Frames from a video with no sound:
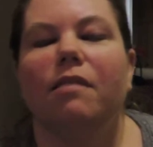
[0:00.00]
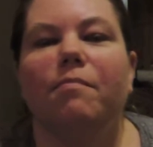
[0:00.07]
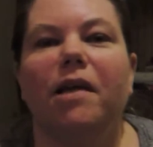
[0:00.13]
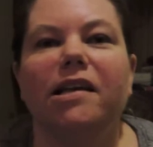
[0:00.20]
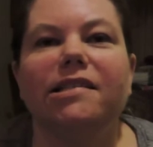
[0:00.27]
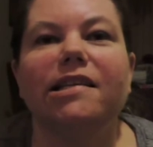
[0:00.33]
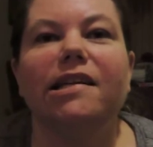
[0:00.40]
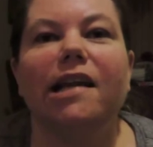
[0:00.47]

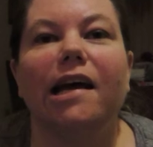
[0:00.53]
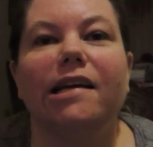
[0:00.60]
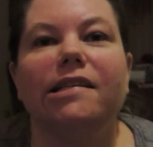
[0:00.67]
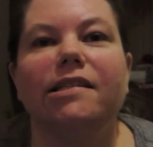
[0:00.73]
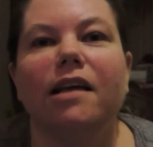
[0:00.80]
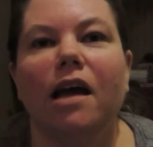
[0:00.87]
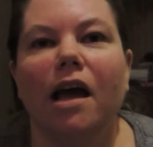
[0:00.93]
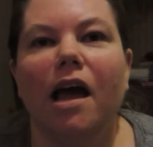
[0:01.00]
makes it
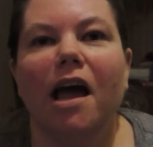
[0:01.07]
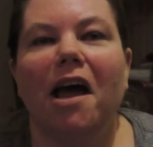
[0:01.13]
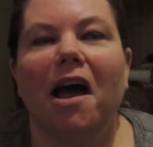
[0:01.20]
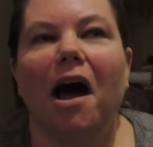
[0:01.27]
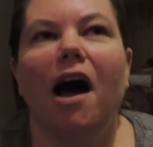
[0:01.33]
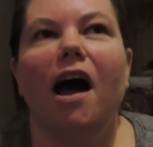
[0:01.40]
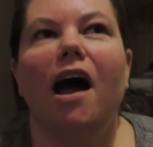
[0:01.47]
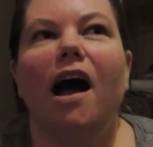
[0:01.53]
nice.
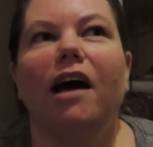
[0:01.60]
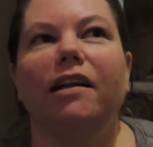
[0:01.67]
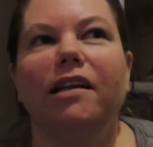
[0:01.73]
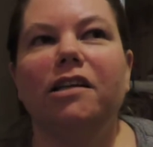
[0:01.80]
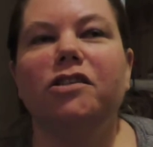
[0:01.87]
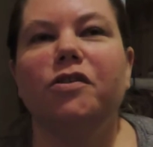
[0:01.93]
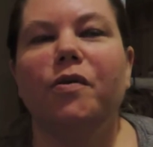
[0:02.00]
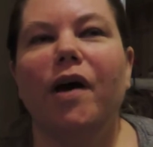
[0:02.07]

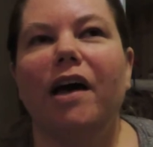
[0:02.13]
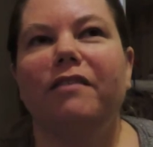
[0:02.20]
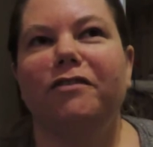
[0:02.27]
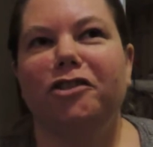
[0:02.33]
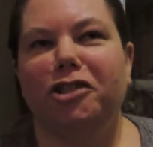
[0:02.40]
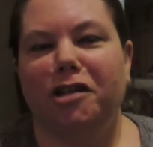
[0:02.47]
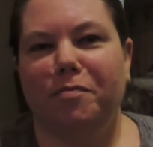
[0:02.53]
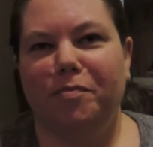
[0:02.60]
Unless you have
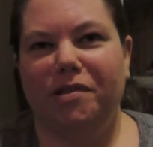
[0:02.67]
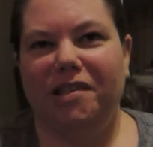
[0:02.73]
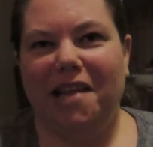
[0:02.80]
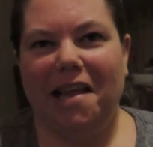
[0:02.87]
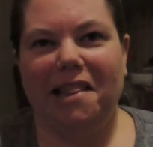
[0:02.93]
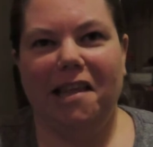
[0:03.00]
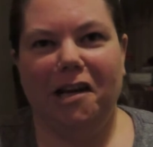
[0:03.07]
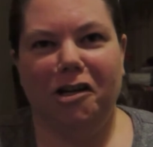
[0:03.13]
ships
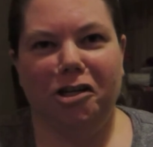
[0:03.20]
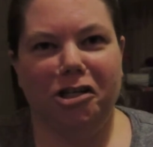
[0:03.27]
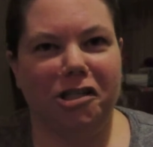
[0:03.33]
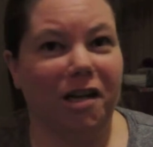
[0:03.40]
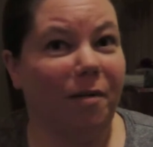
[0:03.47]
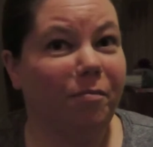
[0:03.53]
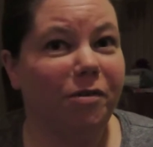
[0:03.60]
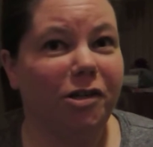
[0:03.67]
like the
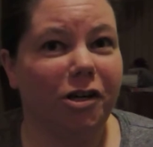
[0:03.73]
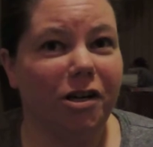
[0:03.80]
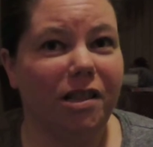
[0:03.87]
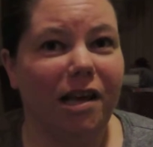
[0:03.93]
Interceptor,